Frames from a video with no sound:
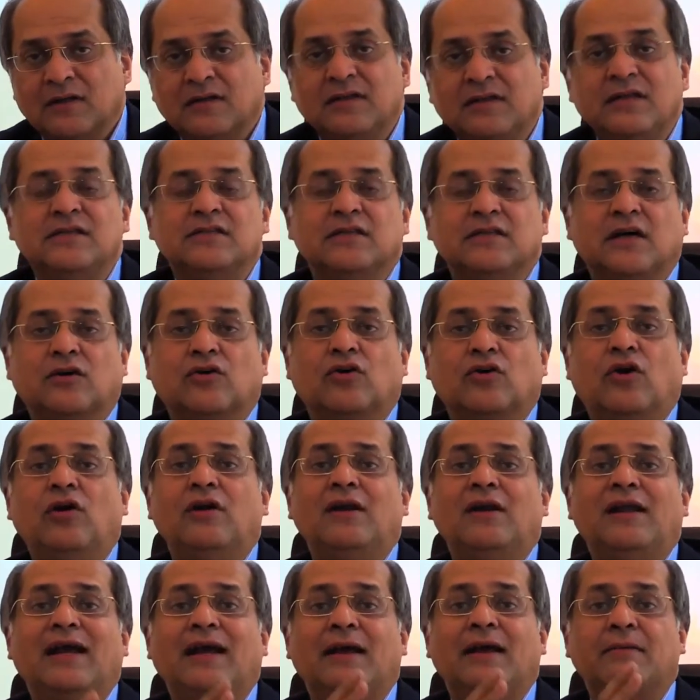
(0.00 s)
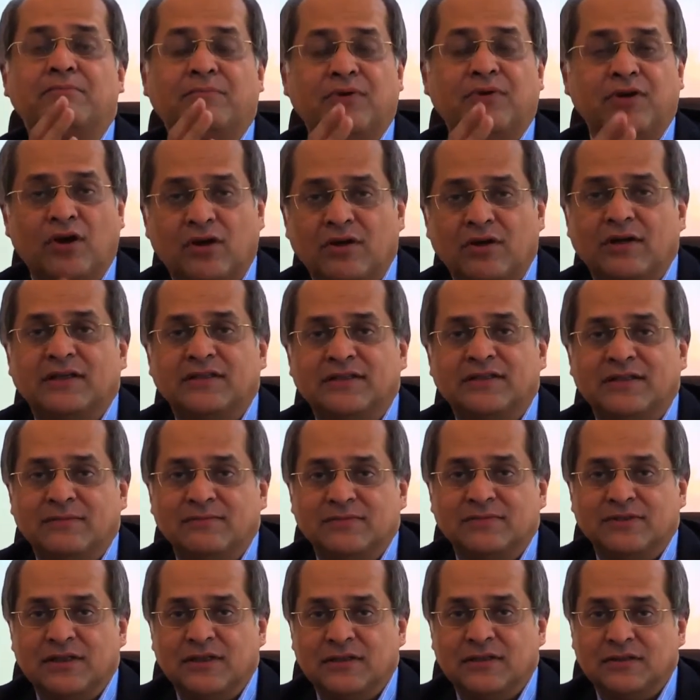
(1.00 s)
These are called embryonic
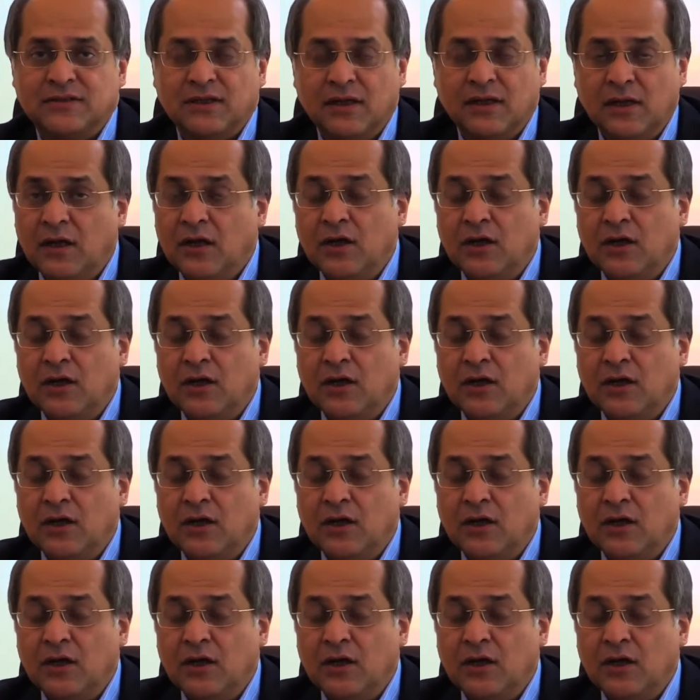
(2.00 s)
stem cells.